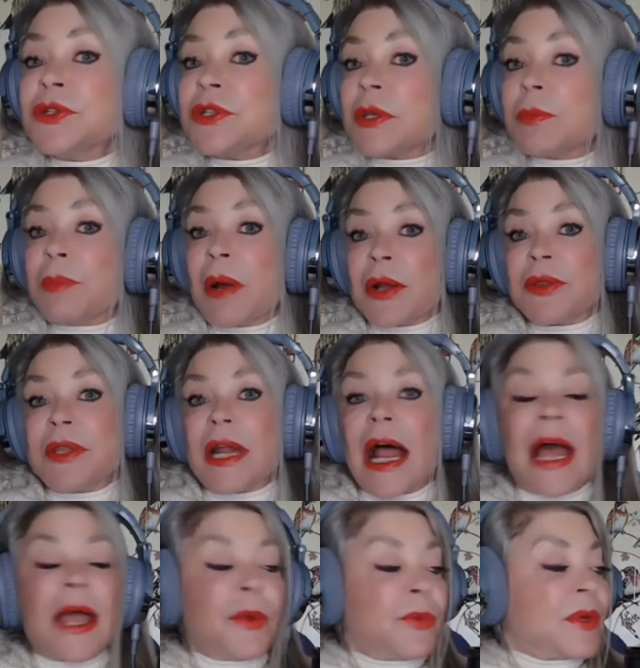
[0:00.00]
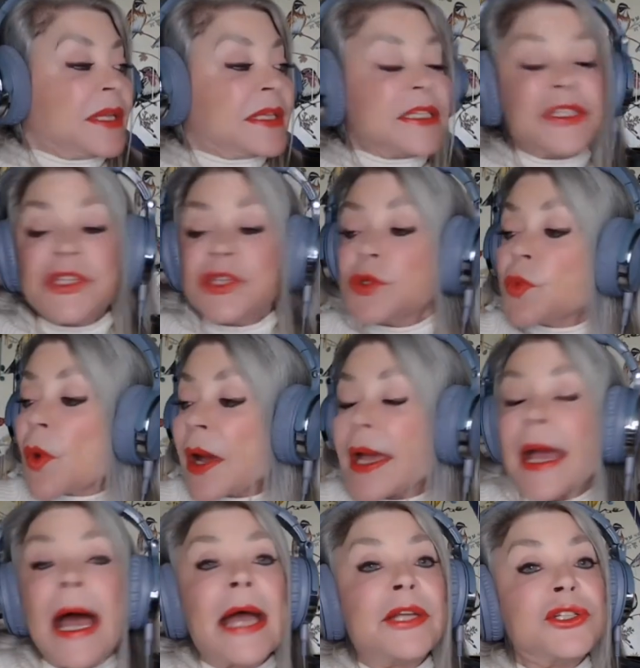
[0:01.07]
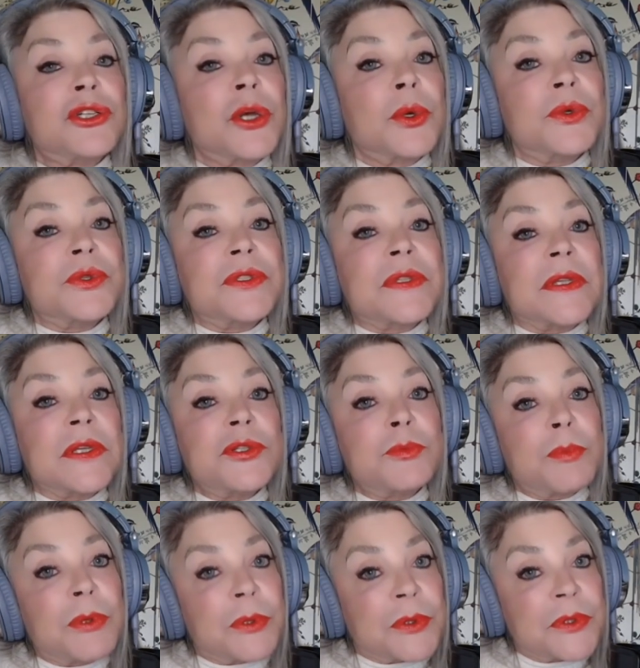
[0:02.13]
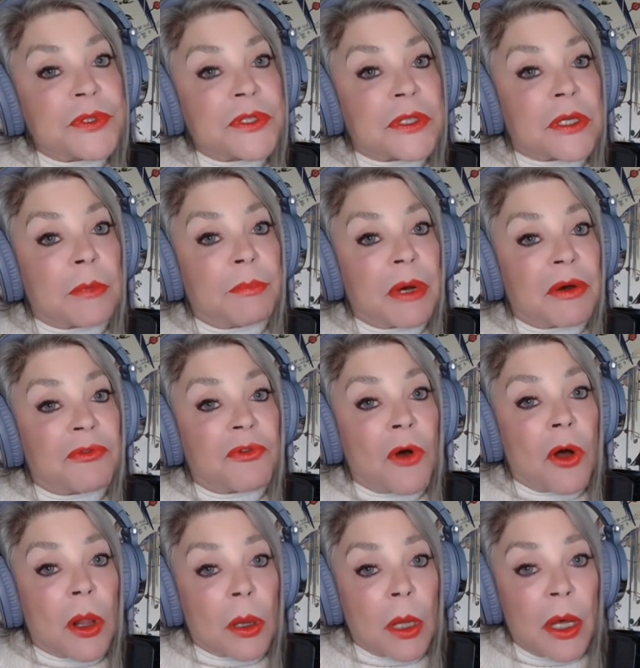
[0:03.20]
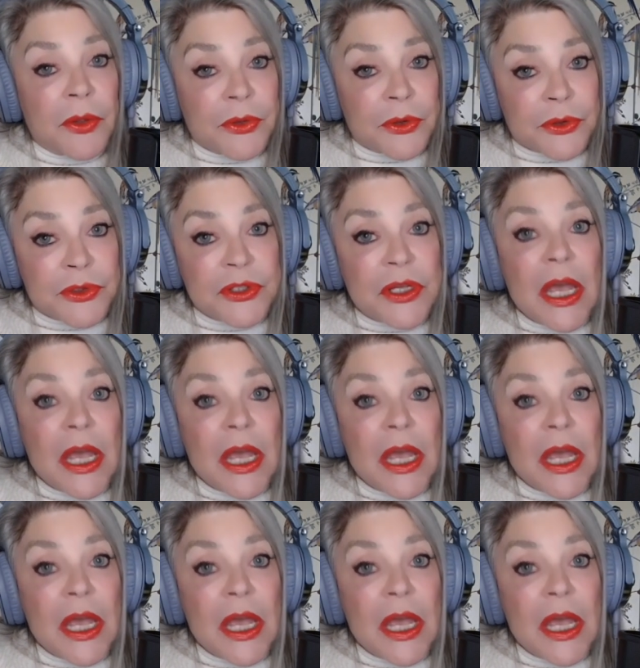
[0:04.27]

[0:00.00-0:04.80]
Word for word: the part that I read. This is why I chose this person above all others